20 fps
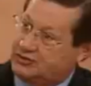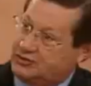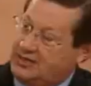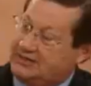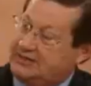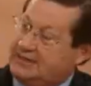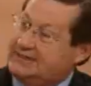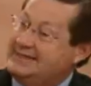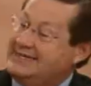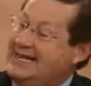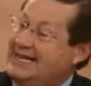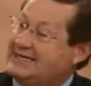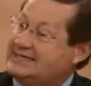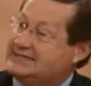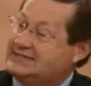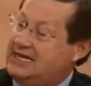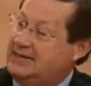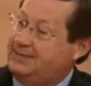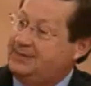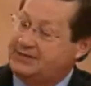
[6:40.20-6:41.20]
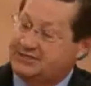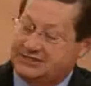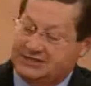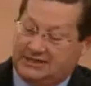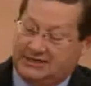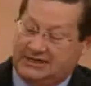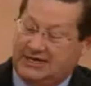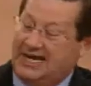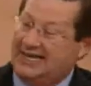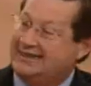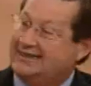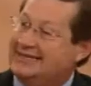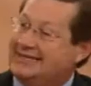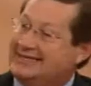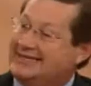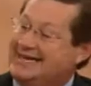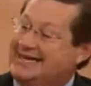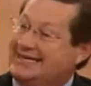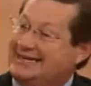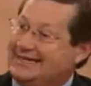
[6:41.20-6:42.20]
interest rate. The next step is to
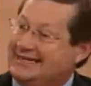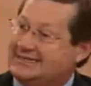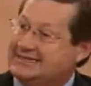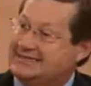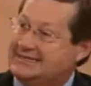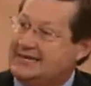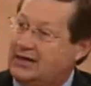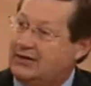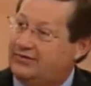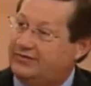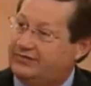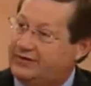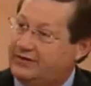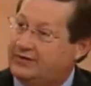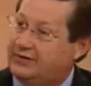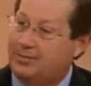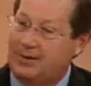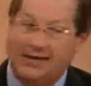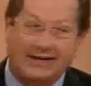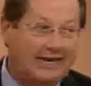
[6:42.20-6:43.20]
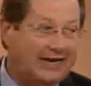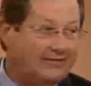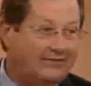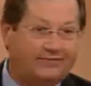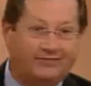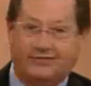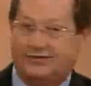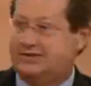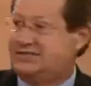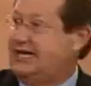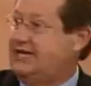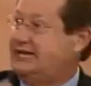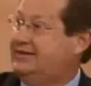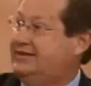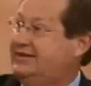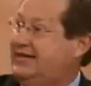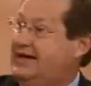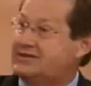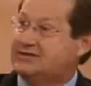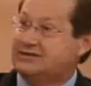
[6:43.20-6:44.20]
cut the debt itself. You might have
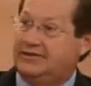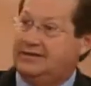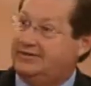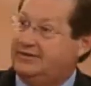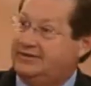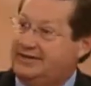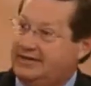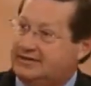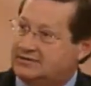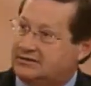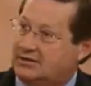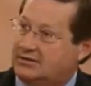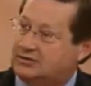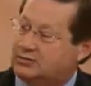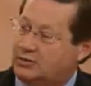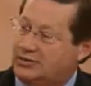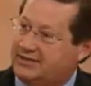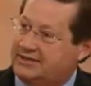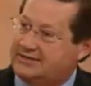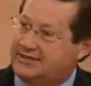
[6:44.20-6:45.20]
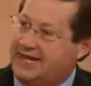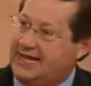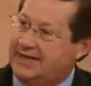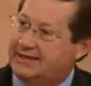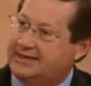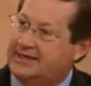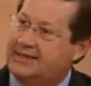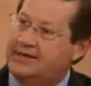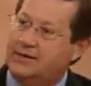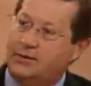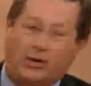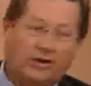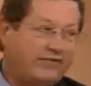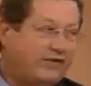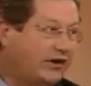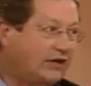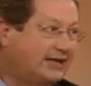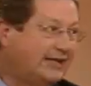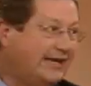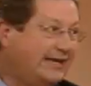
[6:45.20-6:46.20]
$10,000, $11,000 worth of debt.
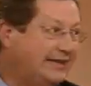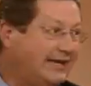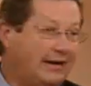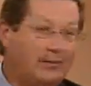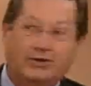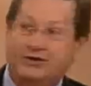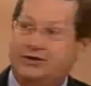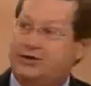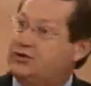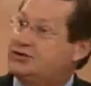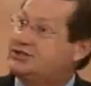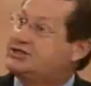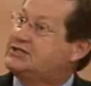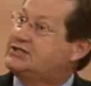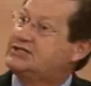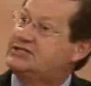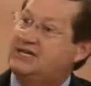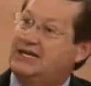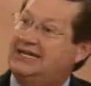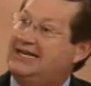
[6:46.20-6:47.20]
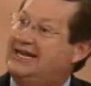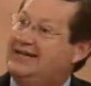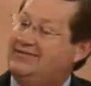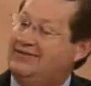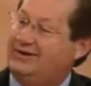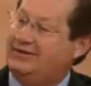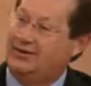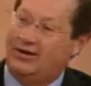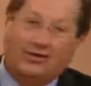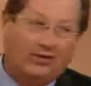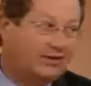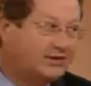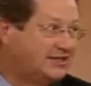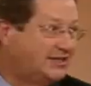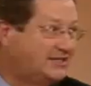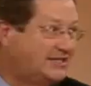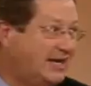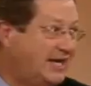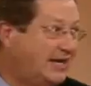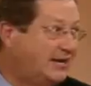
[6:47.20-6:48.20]
What if you could get that reduced to 11
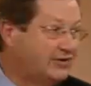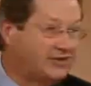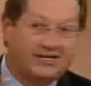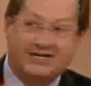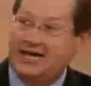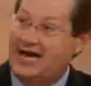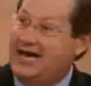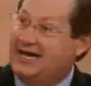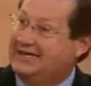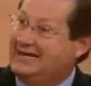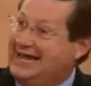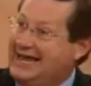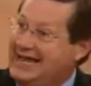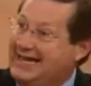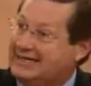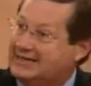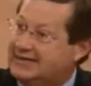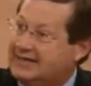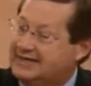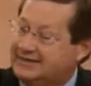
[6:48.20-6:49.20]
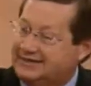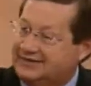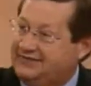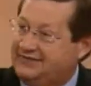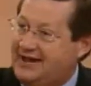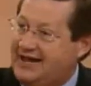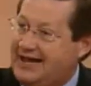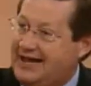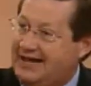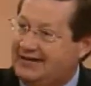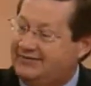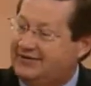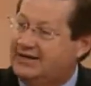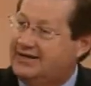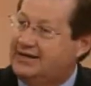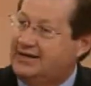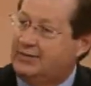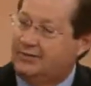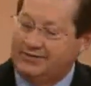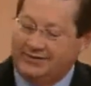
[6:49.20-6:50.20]
or to 10 or to 9 to 8 to
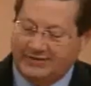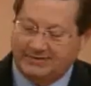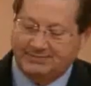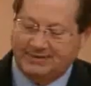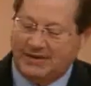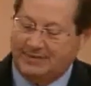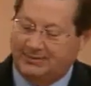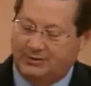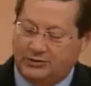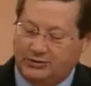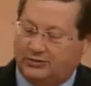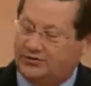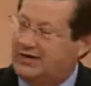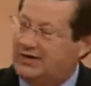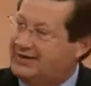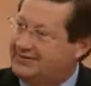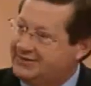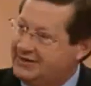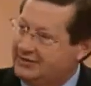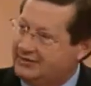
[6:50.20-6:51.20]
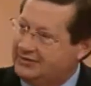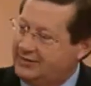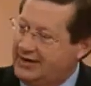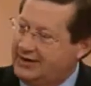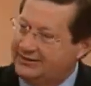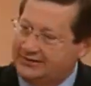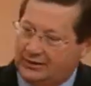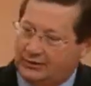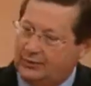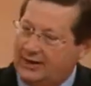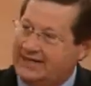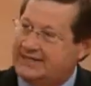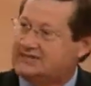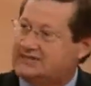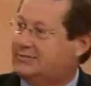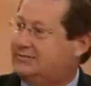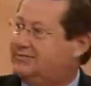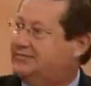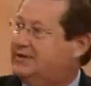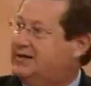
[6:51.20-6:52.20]
5? We've had people who cut their
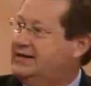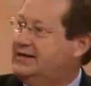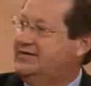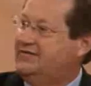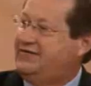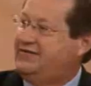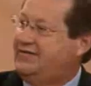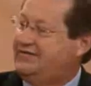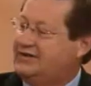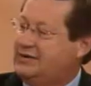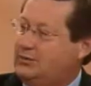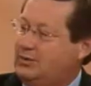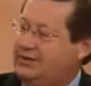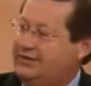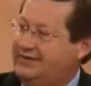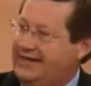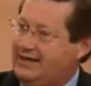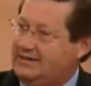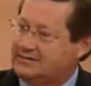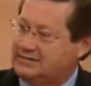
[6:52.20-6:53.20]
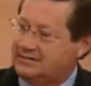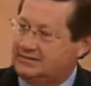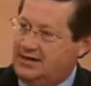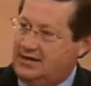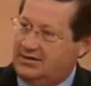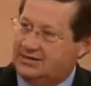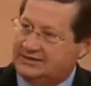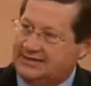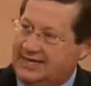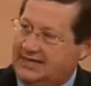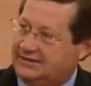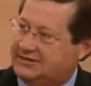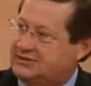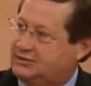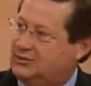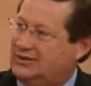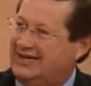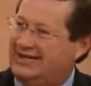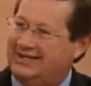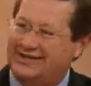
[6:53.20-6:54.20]
rates from $51,000
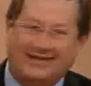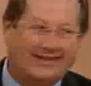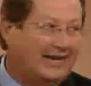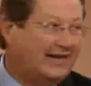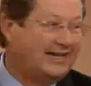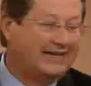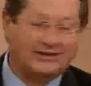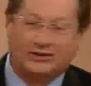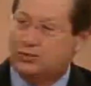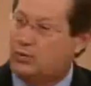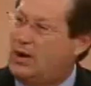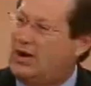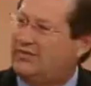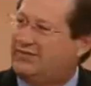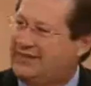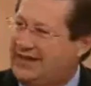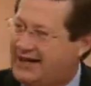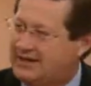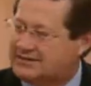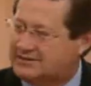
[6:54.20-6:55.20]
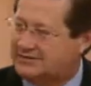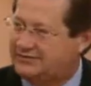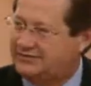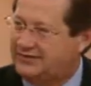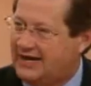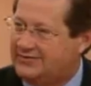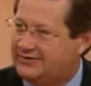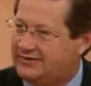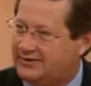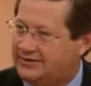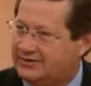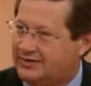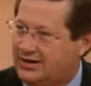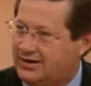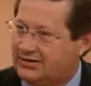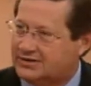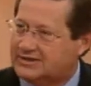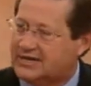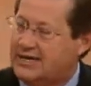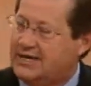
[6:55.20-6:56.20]
down to
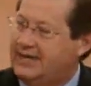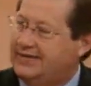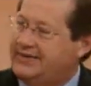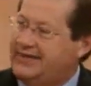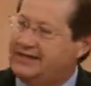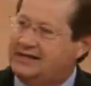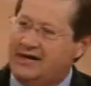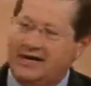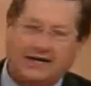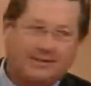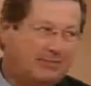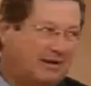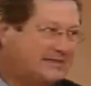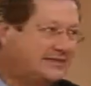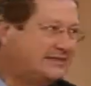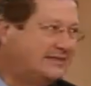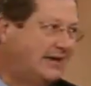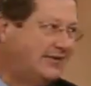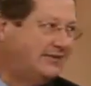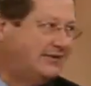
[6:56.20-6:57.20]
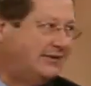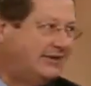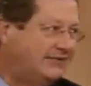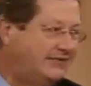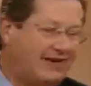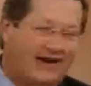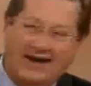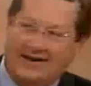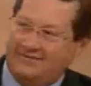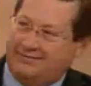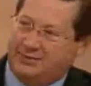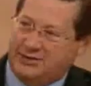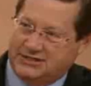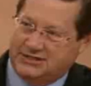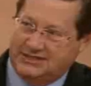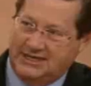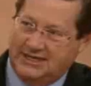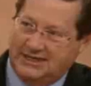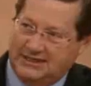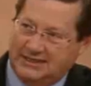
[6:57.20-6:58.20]
$12,500. They cut it by
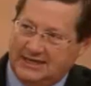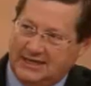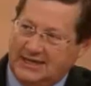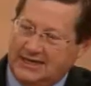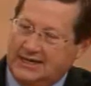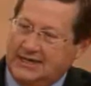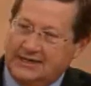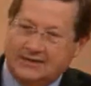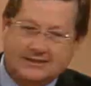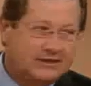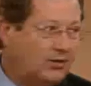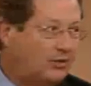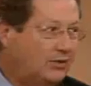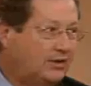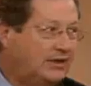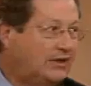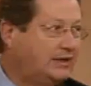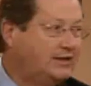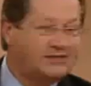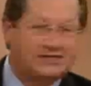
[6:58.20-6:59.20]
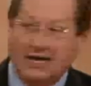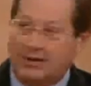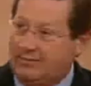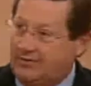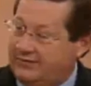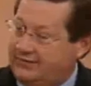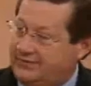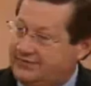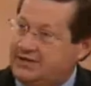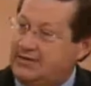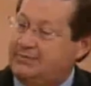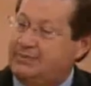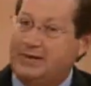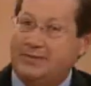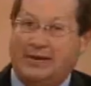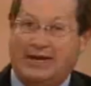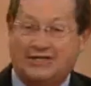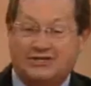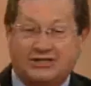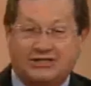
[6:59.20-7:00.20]
75%. So
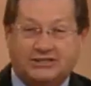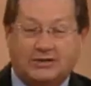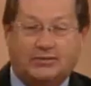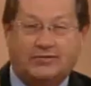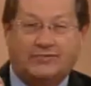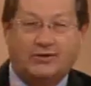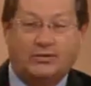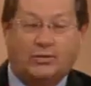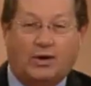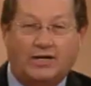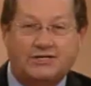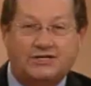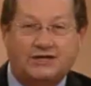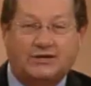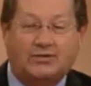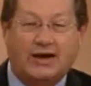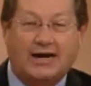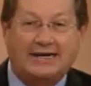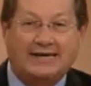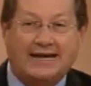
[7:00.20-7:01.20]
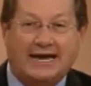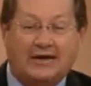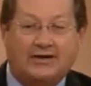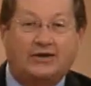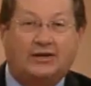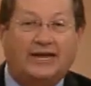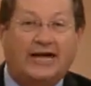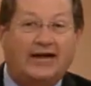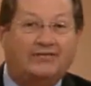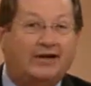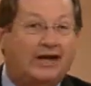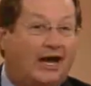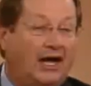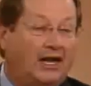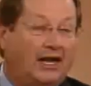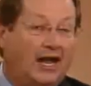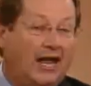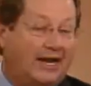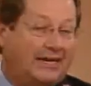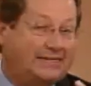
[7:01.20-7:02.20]
some people, actually some of you watching right now, you'll
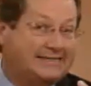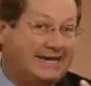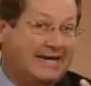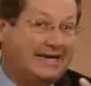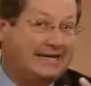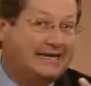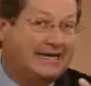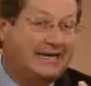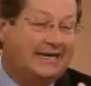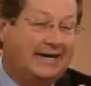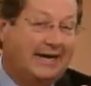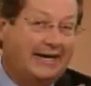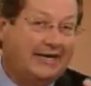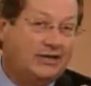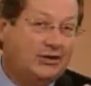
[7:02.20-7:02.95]
have a lot of debt,